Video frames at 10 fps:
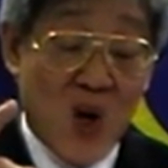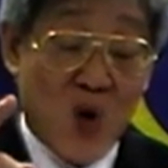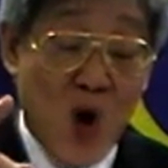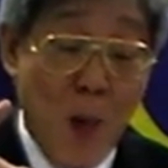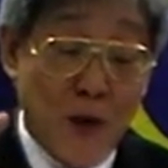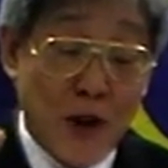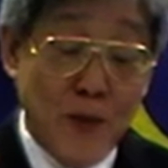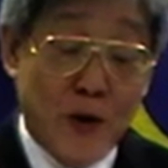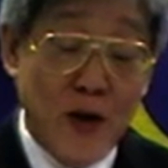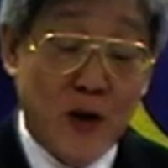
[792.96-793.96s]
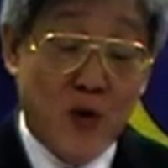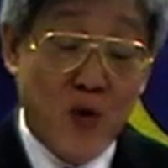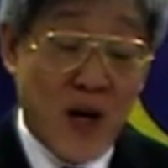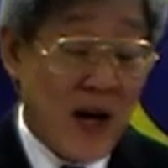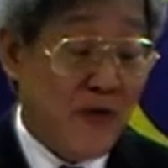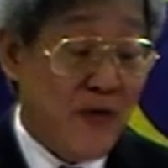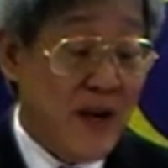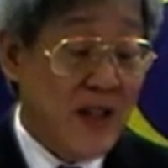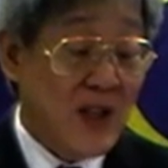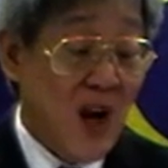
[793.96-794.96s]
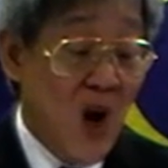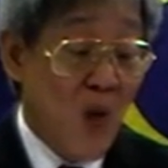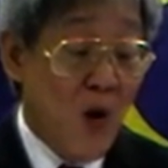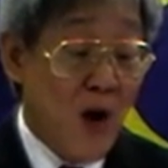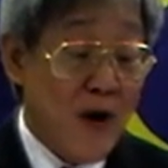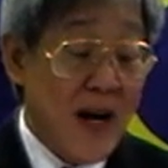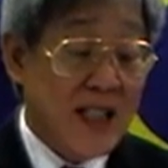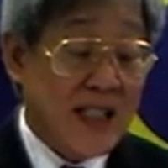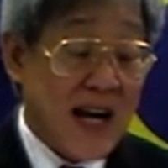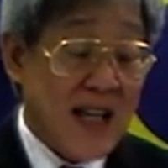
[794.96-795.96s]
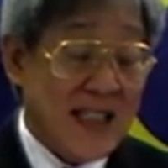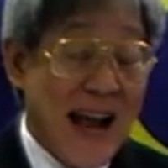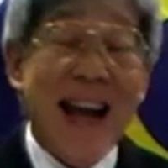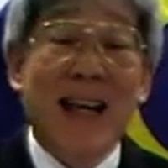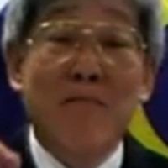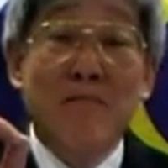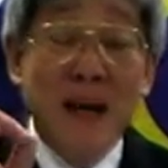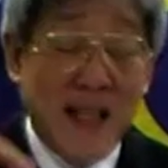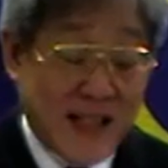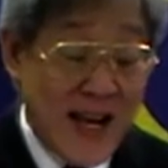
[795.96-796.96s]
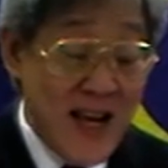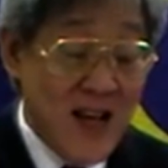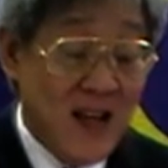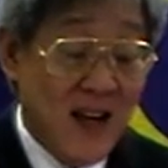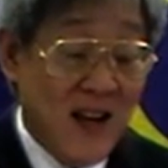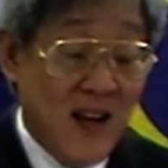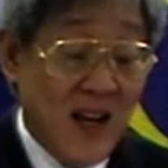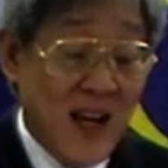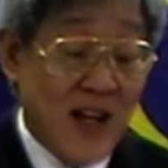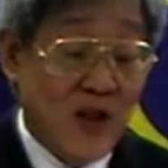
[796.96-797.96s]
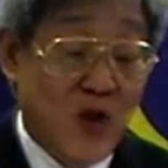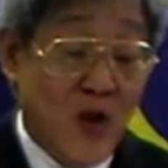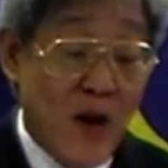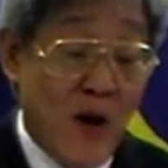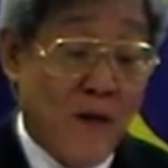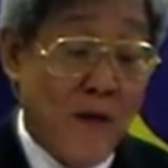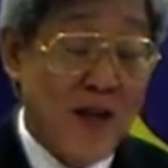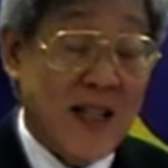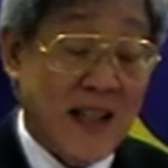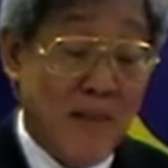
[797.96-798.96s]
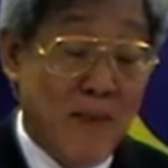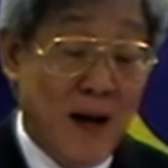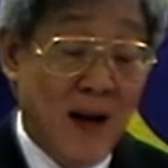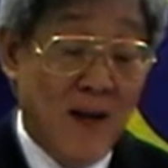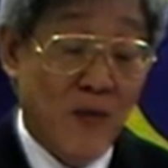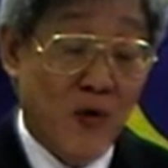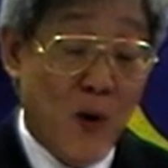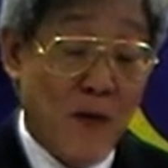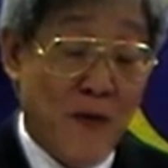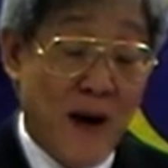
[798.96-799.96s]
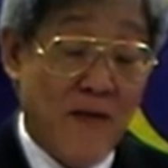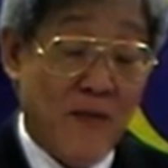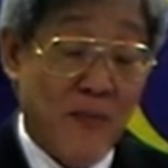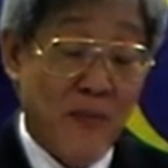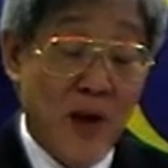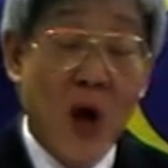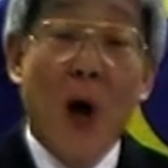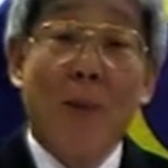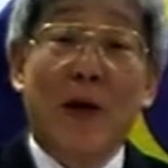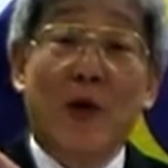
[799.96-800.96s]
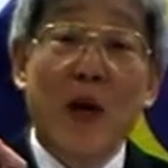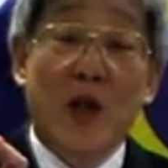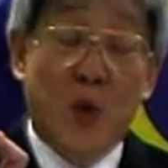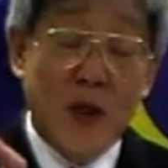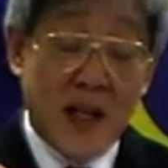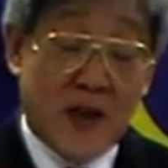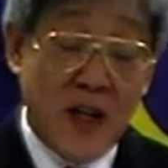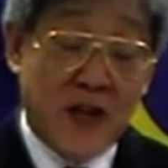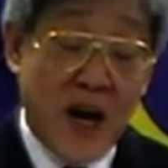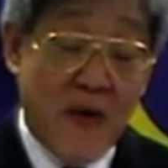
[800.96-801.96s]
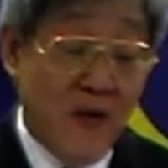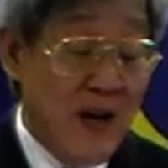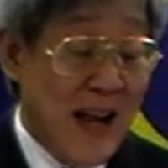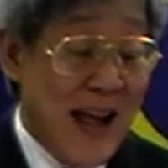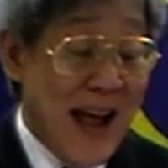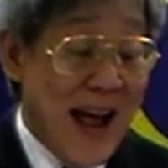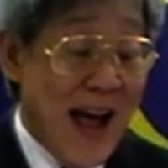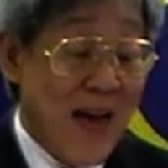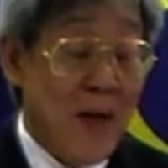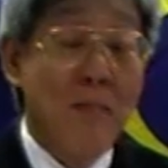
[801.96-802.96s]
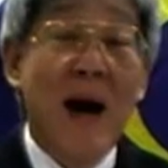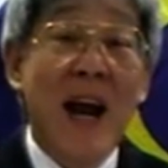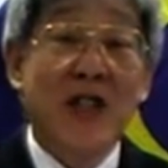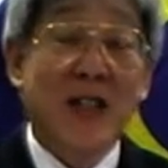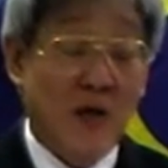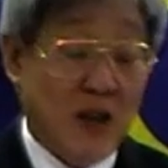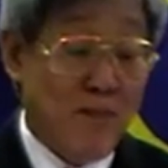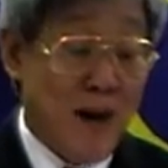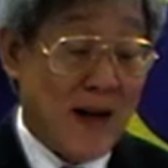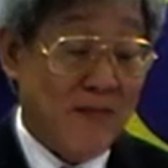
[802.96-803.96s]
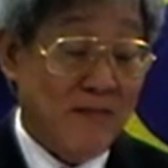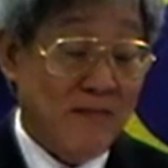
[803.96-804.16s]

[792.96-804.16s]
Cooperation between the two countries were already discussed at the meeting in Zurich on 15 September 2015 between the Swiss Attorney General and the Malaysian counterpart.